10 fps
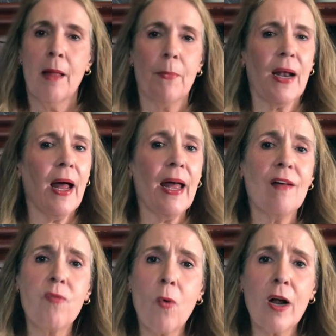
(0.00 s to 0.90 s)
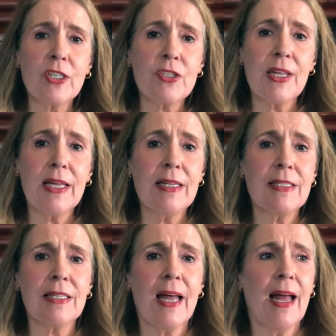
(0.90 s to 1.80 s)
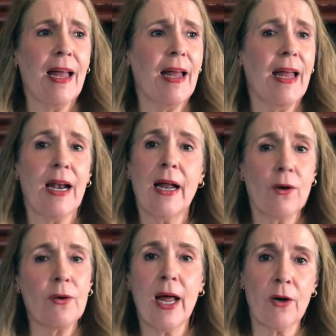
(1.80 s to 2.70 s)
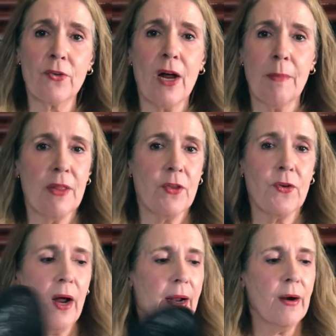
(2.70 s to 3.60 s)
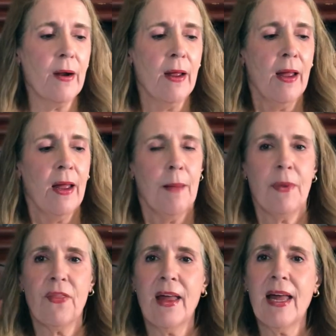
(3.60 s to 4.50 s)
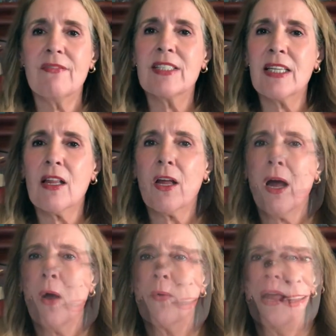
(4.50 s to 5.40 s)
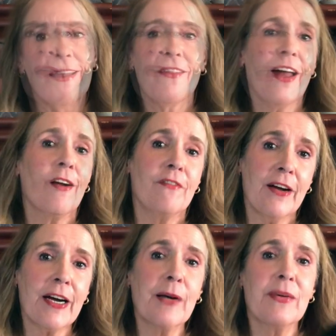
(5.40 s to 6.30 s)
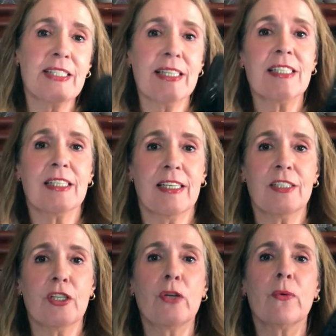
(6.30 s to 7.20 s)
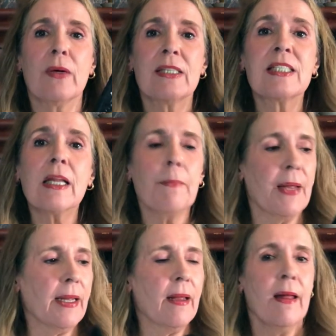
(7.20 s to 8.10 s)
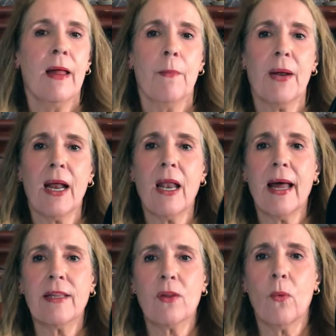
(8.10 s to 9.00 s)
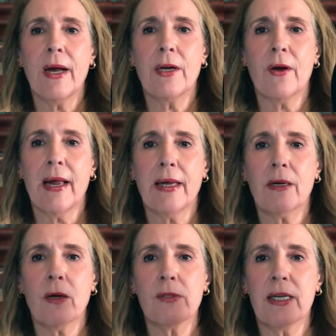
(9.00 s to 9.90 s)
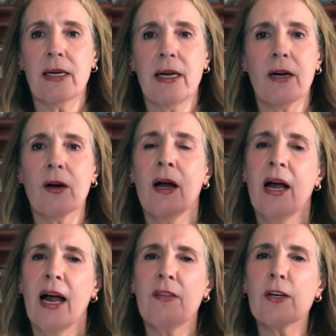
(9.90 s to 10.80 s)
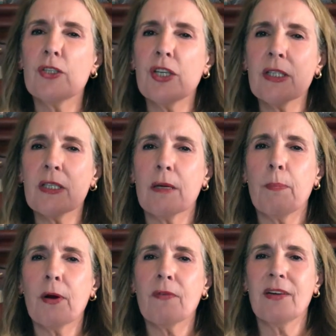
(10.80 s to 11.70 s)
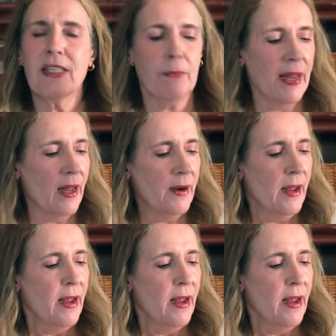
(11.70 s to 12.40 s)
But I have washed these, and I don't dry them in the dryer. But they have silicone, and they are very resistant to slipping. But I like the way your hand goes in here, and they're just a perfect amount.